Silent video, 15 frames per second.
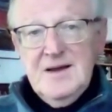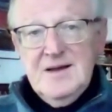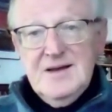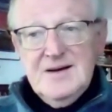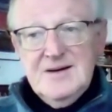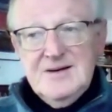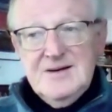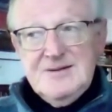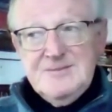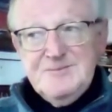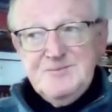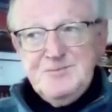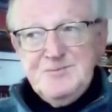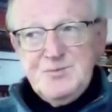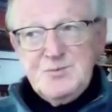
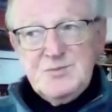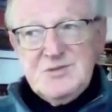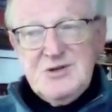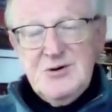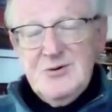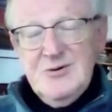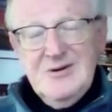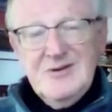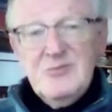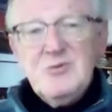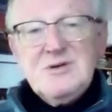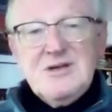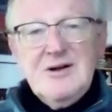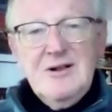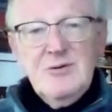Um, so it was
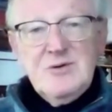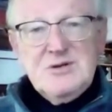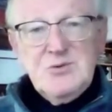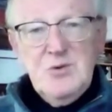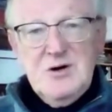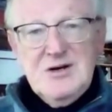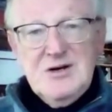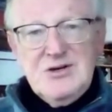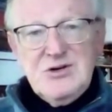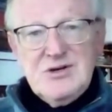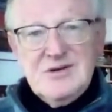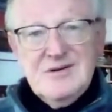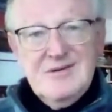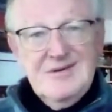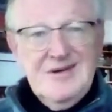always
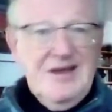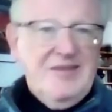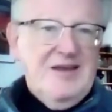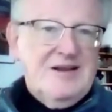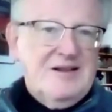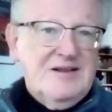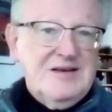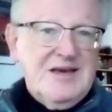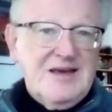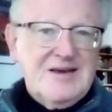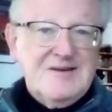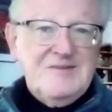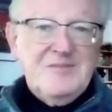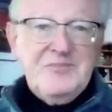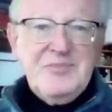Washington, and then Lincoln.
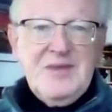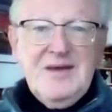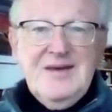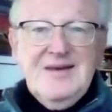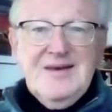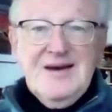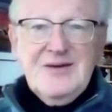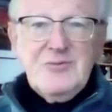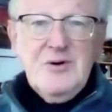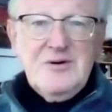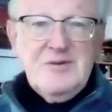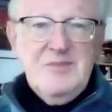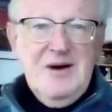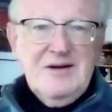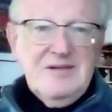I wrote
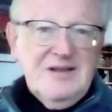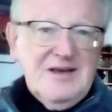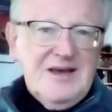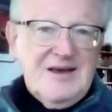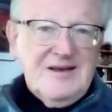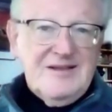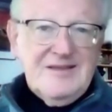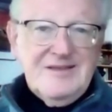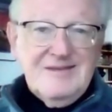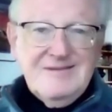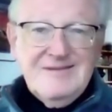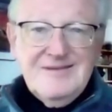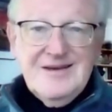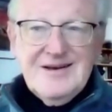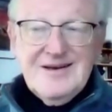about Lincoln,
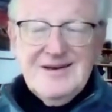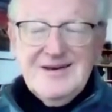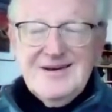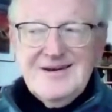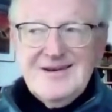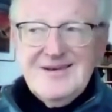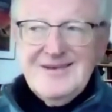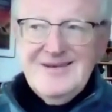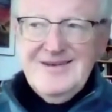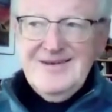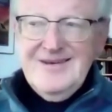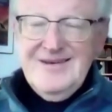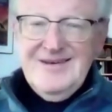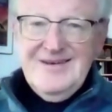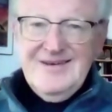uh,
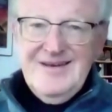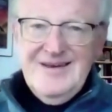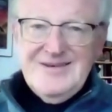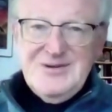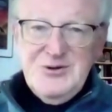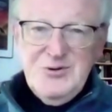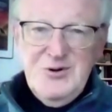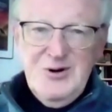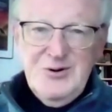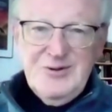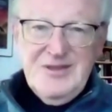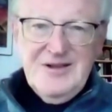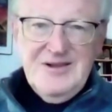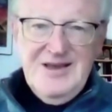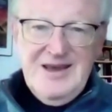as you know, in the
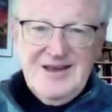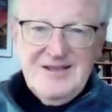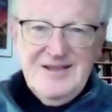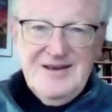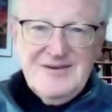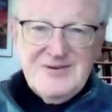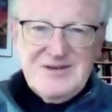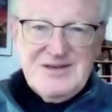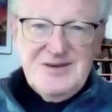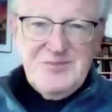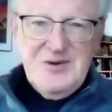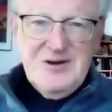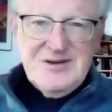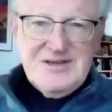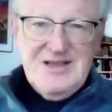Lincoln letter some
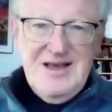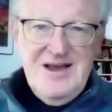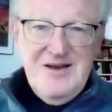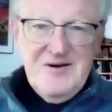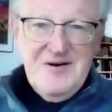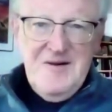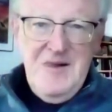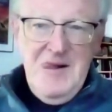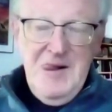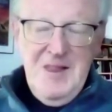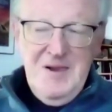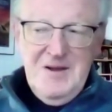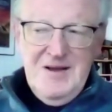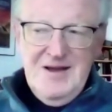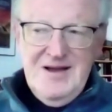years later,
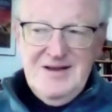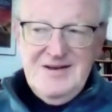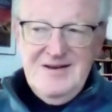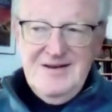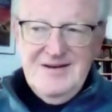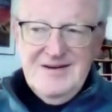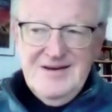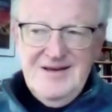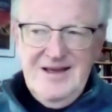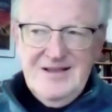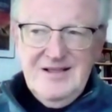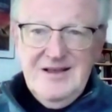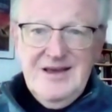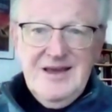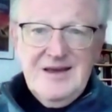and uh, and
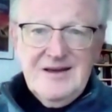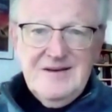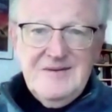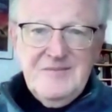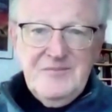Lincoln